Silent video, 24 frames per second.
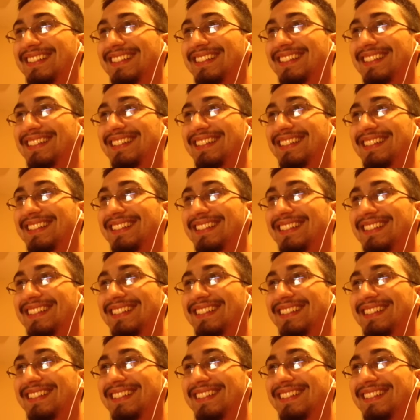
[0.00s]

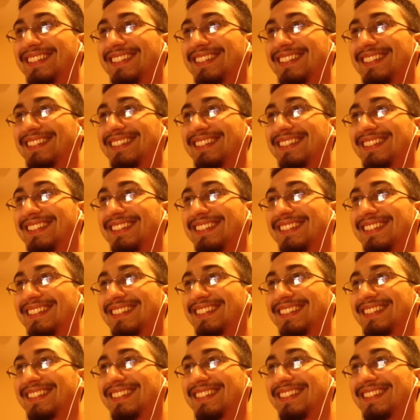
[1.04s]

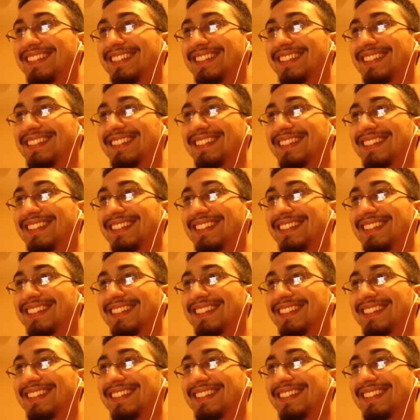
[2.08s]
(no one is talking)